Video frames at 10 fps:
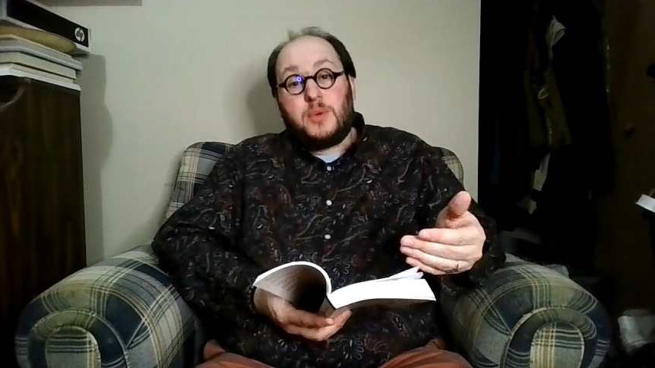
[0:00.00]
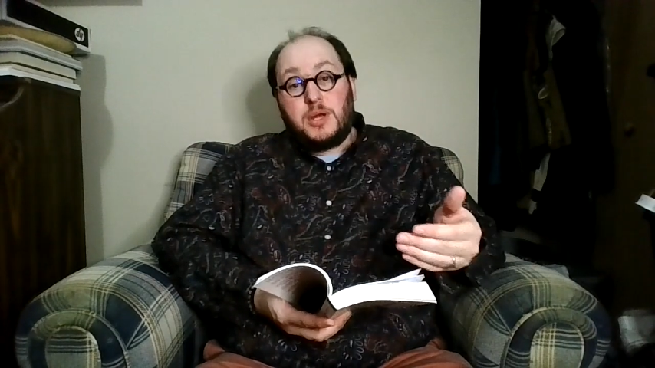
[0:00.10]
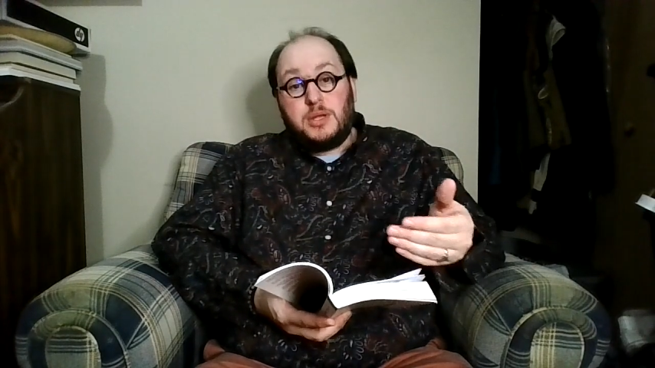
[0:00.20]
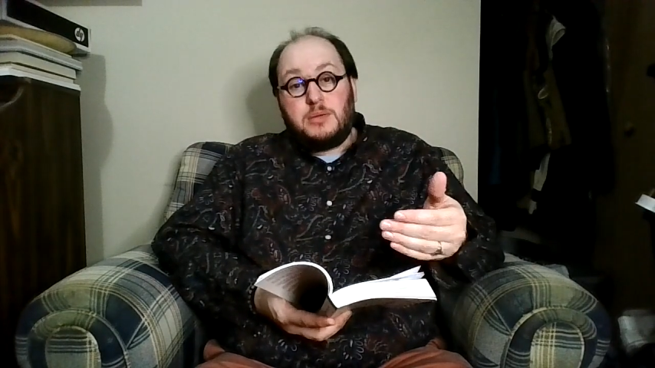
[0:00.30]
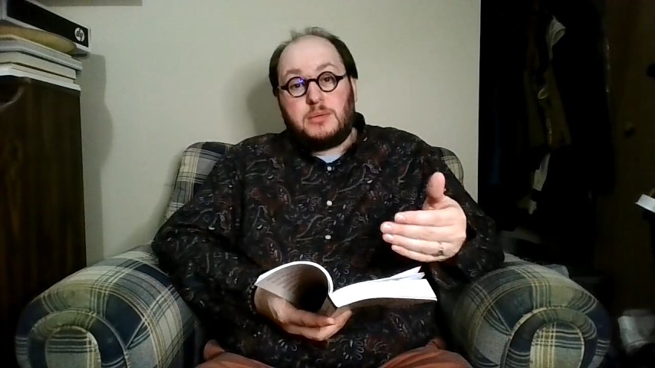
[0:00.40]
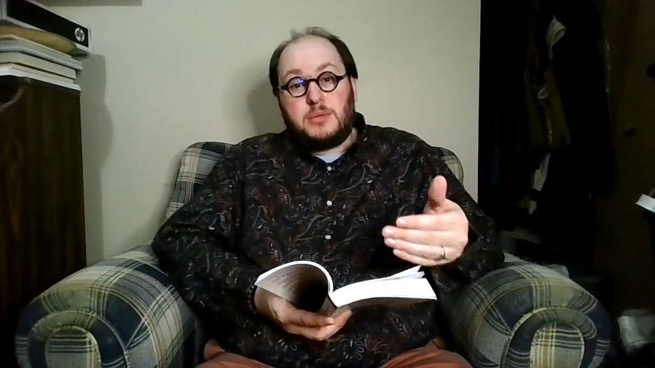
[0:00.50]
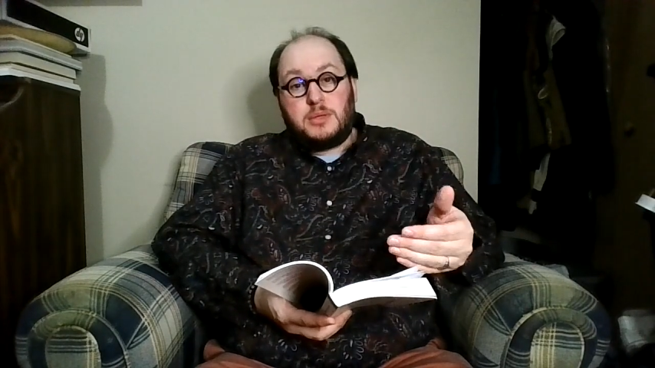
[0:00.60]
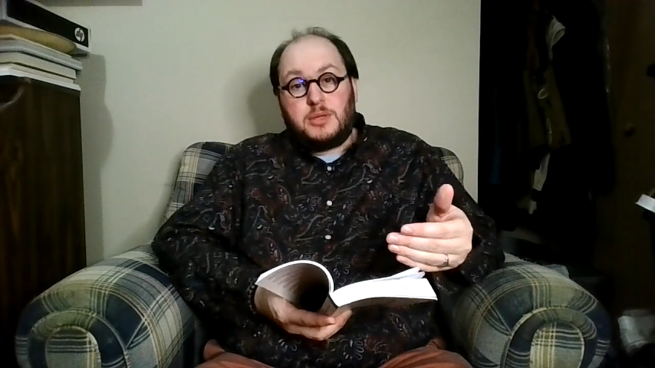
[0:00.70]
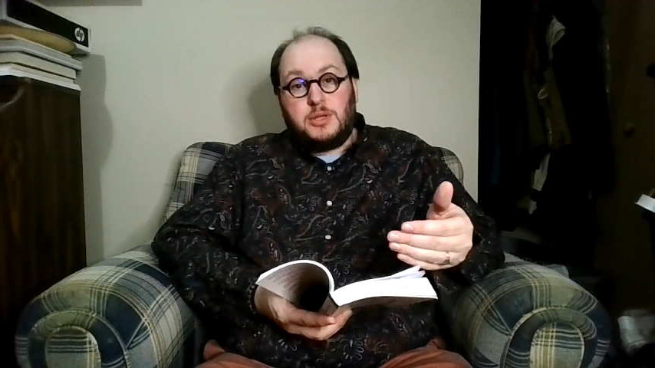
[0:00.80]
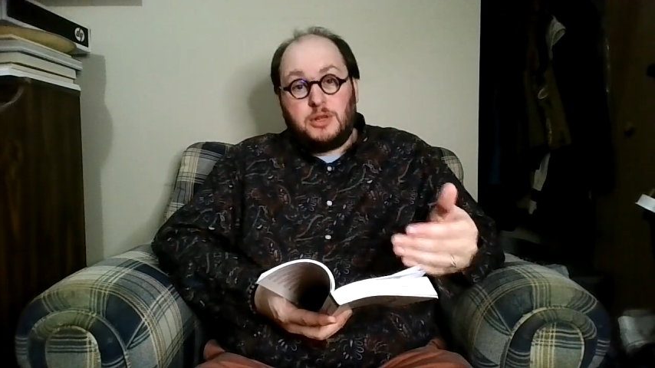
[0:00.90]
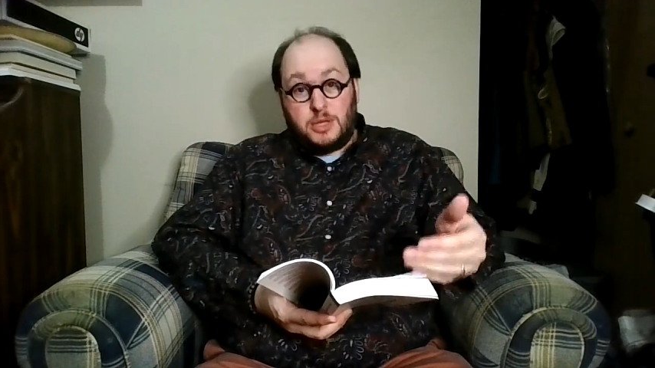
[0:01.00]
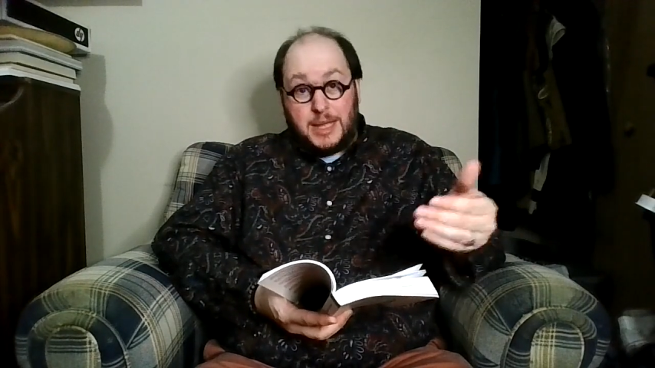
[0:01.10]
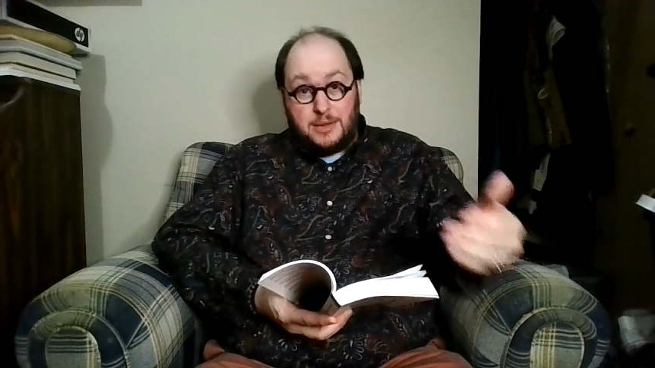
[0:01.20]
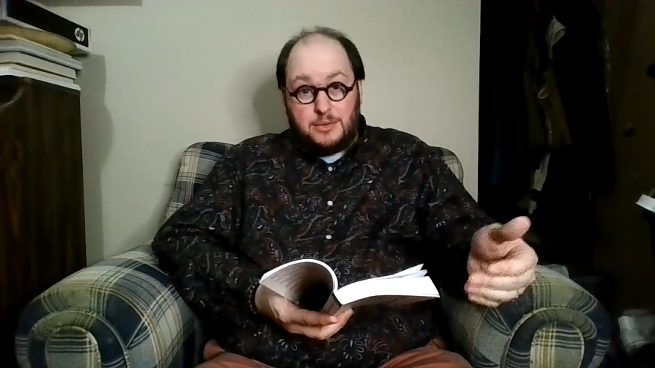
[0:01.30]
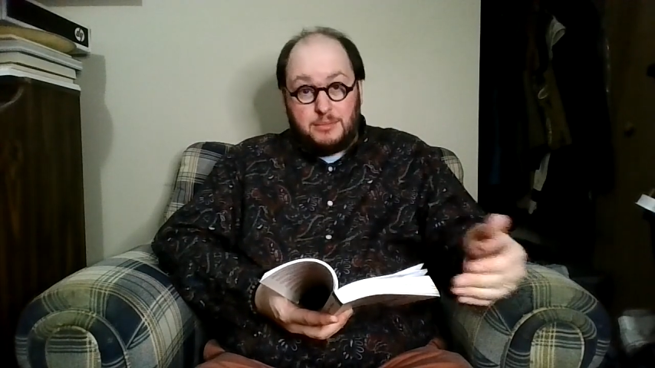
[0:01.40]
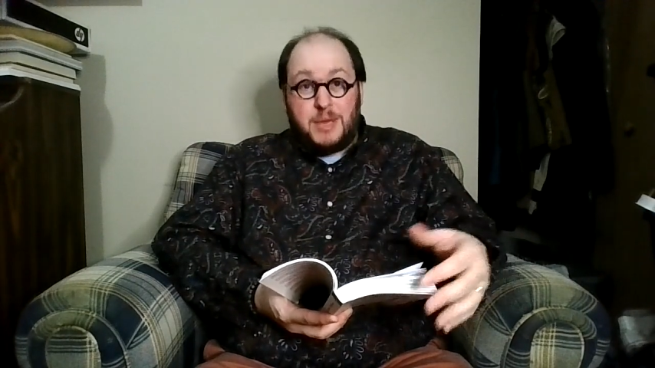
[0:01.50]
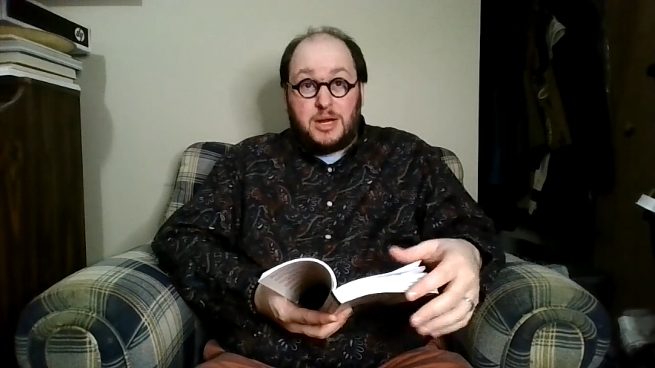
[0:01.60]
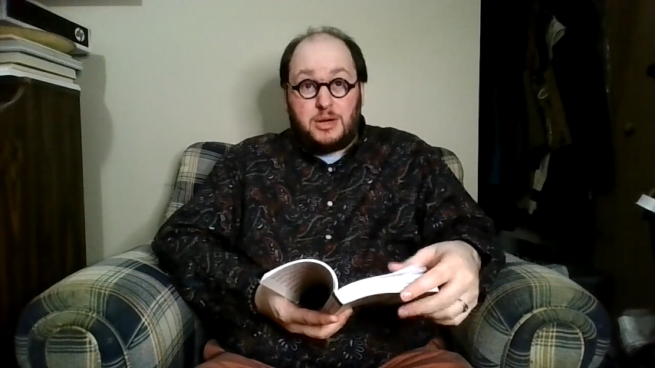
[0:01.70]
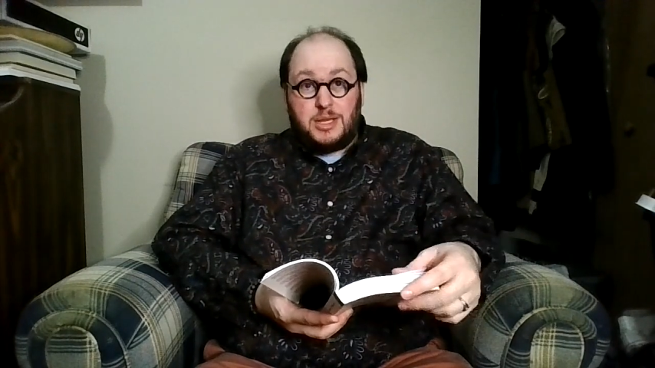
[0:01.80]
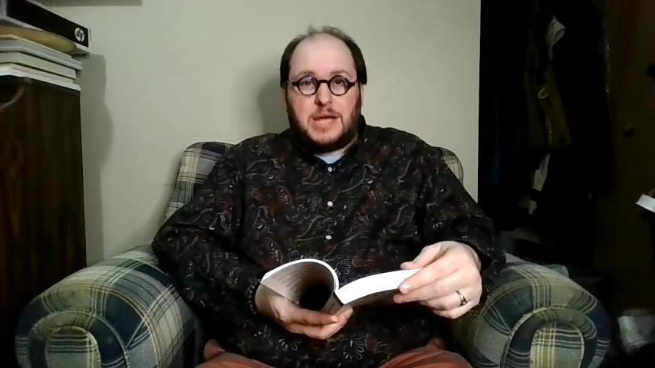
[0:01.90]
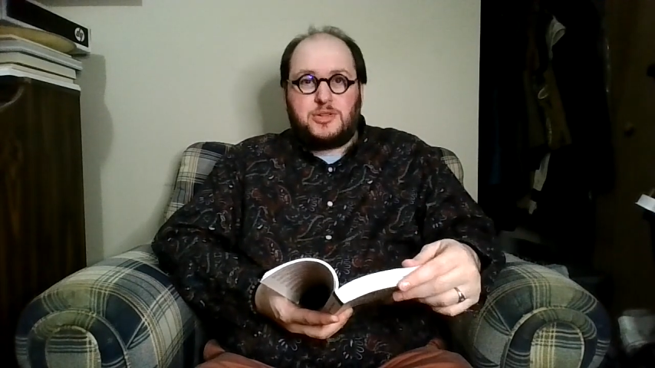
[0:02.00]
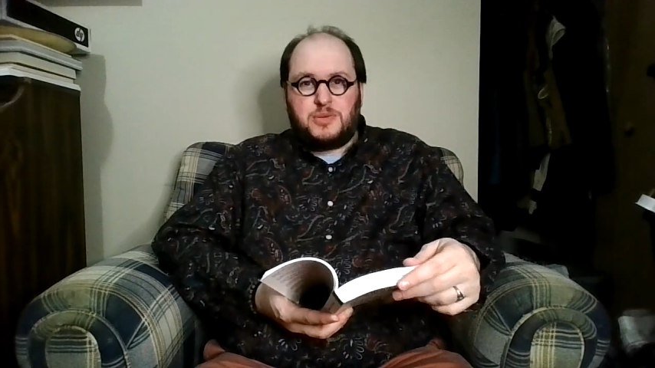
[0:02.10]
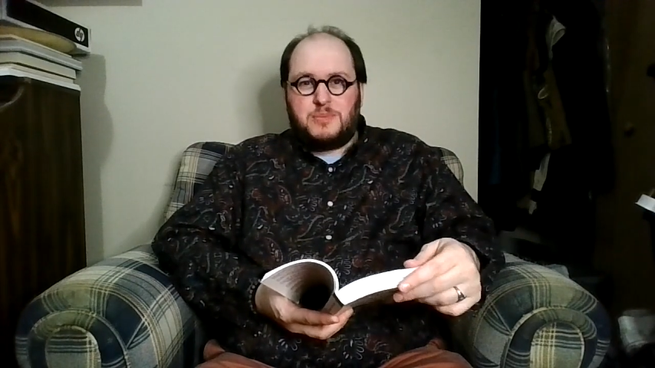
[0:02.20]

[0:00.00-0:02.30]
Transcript: where you you're allowed men are allowed